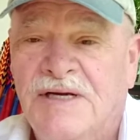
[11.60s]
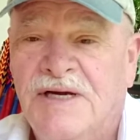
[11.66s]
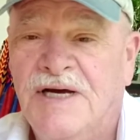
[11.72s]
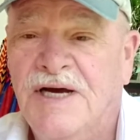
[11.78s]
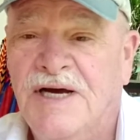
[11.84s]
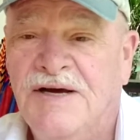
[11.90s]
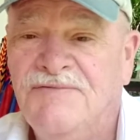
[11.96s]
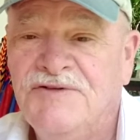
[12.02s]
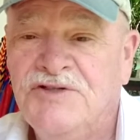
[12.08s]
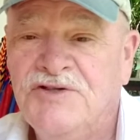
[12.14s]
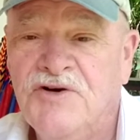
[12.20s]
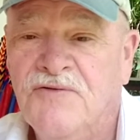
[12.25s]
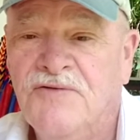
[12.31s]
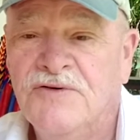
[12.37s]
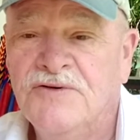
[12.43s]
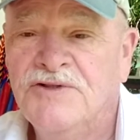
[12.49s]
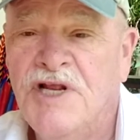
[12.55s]
If this is your
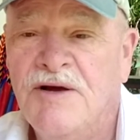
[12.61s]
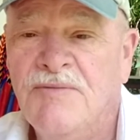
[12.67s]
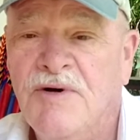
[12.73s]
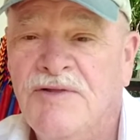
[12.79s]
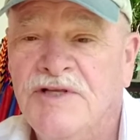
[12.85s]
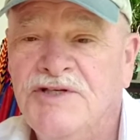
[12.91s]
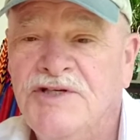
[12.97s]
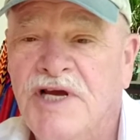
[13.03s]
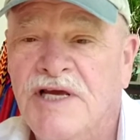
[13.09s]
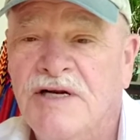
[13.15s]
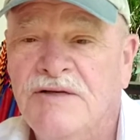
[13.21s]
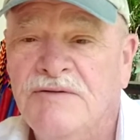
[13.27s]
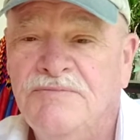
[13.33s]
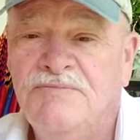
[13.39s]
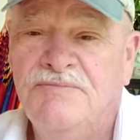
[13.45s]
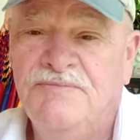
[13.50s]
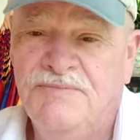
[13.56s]
first time on the
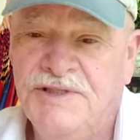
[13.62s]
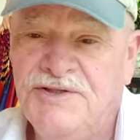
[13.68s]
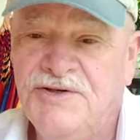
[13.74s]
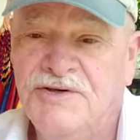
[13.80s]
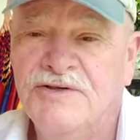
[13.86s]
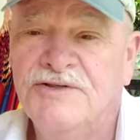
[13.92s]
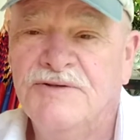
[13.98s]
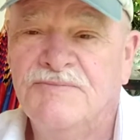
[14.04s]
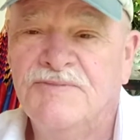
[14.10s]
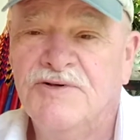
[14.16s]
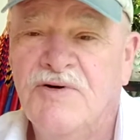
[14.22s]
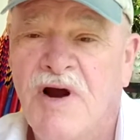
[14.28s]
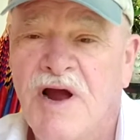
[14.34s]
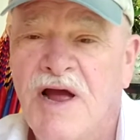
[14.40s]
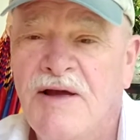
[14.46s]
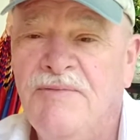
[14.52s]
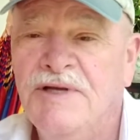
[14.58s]
channel, be sure and
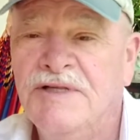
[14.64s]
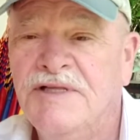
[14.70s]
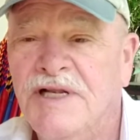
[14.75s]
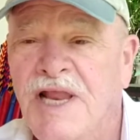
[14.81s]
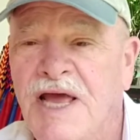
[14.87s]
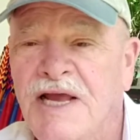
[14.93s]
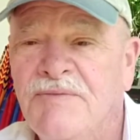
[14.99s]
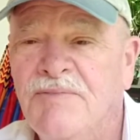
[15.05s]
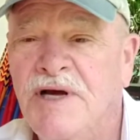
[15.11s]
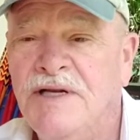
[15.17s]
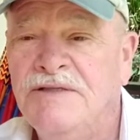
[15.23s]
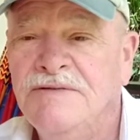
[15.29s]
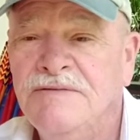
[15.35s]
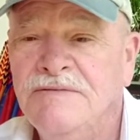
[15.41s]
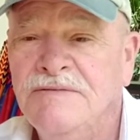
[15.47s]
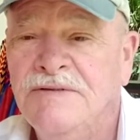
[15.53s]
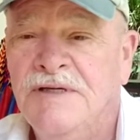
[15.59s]
subscribe. Hit the like
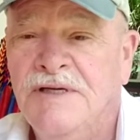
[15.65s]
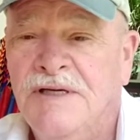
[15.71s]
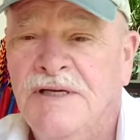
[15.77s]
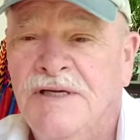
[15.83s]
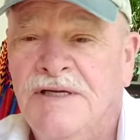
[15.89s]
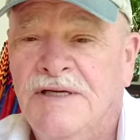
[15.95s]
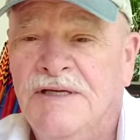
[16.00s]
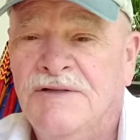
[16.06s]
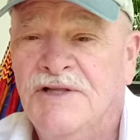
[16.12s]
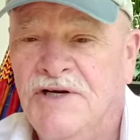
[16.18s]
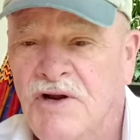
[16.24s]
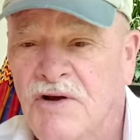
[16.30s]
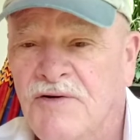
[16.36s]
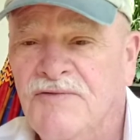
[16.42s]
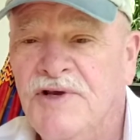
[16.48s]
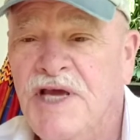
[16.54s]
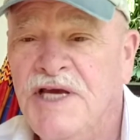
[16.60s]
button, the
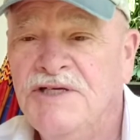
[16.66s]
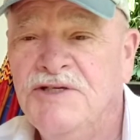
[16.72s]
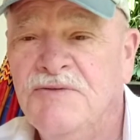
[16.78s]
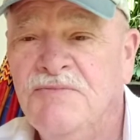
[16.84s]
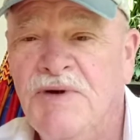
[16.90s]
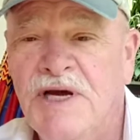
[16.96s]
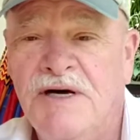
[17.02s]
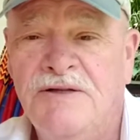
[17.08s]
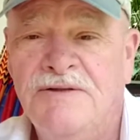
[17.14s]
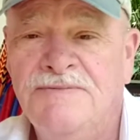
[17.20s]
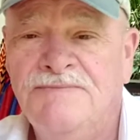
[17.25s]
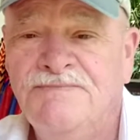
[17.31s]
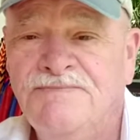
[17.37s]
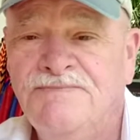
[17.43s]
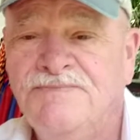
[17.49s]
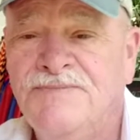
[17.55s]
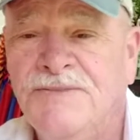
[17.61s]
notification bell,
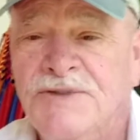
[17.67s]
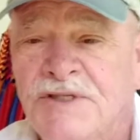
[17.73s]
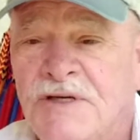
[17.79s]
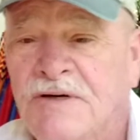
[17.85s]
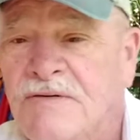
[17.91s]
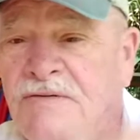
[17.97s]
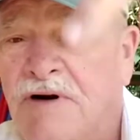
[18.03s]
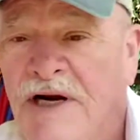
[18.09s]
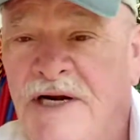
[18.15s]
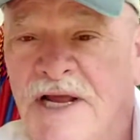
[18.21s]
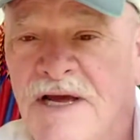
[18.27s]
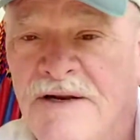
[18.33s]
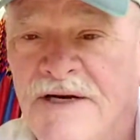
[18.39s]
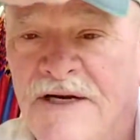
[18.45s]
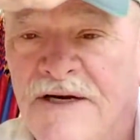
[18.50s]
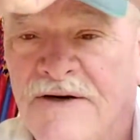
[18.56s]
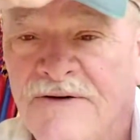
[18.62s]
right
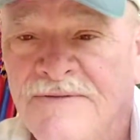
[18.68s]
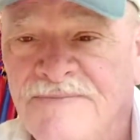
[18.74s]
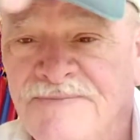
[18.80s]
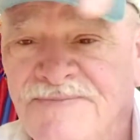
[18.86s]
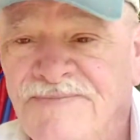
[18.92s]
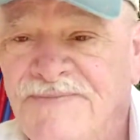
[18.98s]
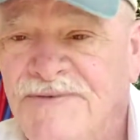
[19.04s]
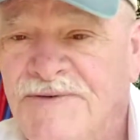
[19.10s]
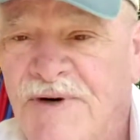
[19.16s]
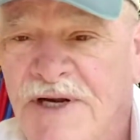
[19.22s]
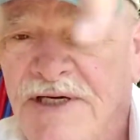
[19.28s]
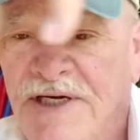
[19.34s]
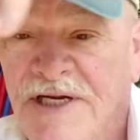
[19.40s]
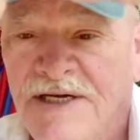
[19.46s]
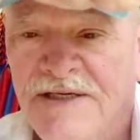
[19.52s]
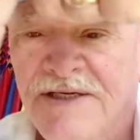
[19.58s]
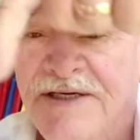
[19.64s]
down here,
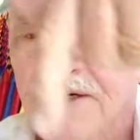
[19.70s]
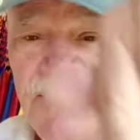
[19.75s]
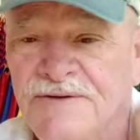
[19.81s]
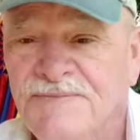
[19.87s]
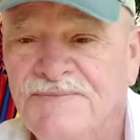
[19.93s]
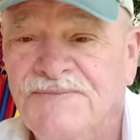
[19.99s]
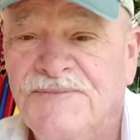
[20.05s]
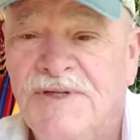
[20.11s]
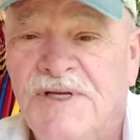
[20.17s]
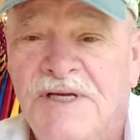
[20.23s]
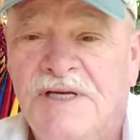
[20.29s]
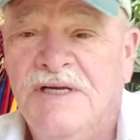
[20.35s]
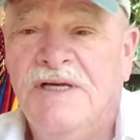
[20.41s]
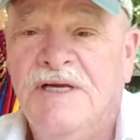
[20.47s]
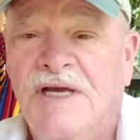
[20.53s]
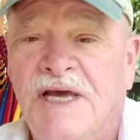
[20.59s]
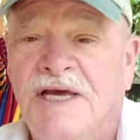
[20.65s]

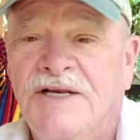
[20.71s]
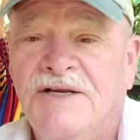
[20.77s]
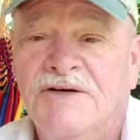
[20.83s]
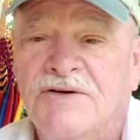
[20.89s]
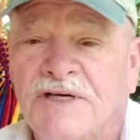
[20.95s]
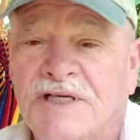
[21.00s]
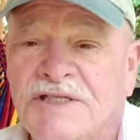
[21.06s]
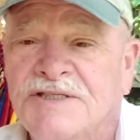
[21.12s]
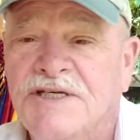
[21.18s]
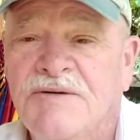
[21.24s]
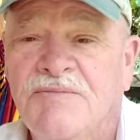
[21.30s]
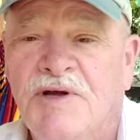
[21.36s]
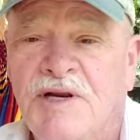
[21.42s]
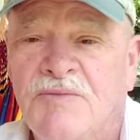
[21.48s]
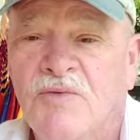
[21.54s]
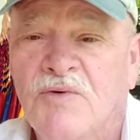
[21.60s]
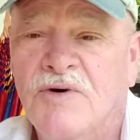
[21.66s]
and you'll get to see
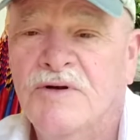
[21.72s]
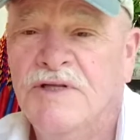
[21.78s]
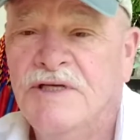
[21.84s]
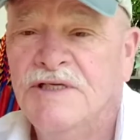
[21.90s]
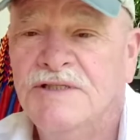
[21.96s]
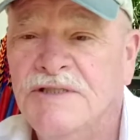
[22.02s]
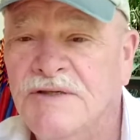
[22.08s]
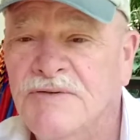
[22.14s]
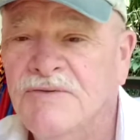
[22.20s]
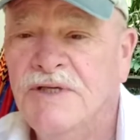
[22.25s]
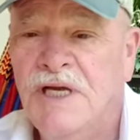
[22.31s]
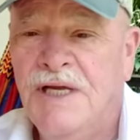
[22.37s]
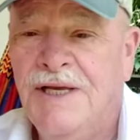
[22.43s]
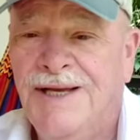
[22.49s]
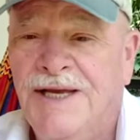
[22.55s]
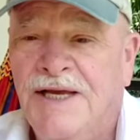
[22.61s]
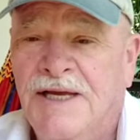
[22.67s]
many more of these.
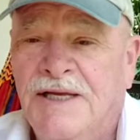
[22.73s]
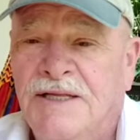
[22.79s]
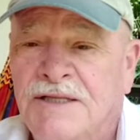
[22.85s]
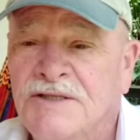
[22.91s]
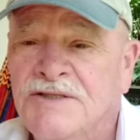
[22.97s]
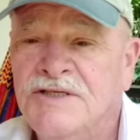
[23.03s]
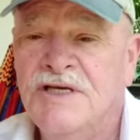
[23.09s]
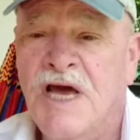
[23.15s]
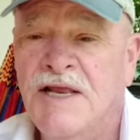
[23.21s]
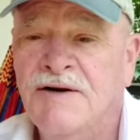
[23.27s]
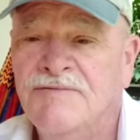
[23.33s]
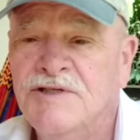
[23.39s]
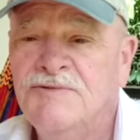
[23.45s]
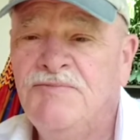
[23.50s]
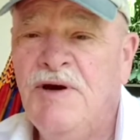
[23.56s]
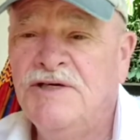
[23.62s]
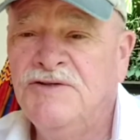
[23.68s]
This is kind of
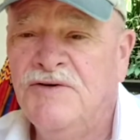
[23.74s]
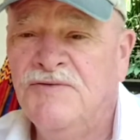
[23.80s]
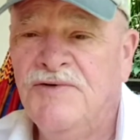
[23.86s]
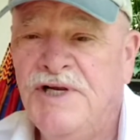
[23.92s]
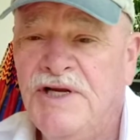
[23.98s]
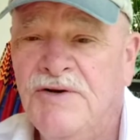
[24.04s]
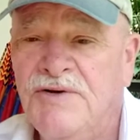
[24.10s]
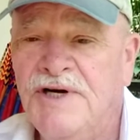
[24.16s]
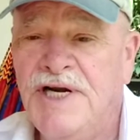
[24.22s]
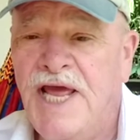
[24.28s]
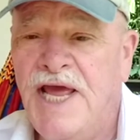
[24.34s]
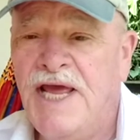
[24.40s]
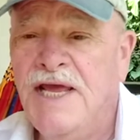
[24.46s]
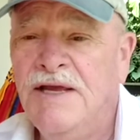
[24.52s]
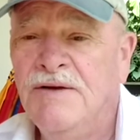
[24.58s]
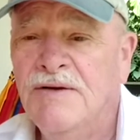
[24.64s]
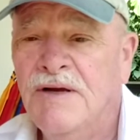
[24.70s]
a special video
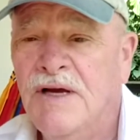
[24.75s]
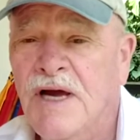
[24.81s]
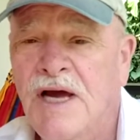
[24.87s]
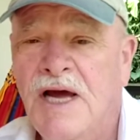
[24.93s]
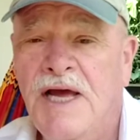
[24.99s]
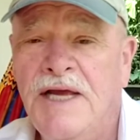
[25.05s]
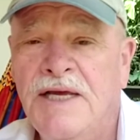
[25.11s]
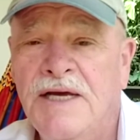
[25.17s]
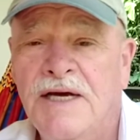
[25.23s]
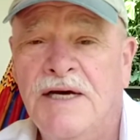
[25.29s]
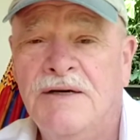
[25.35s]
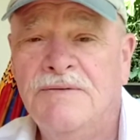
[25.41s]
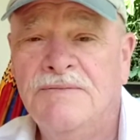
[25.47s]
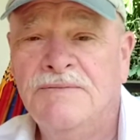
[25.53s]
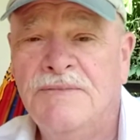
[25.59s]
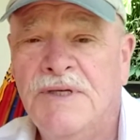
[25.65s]
today. I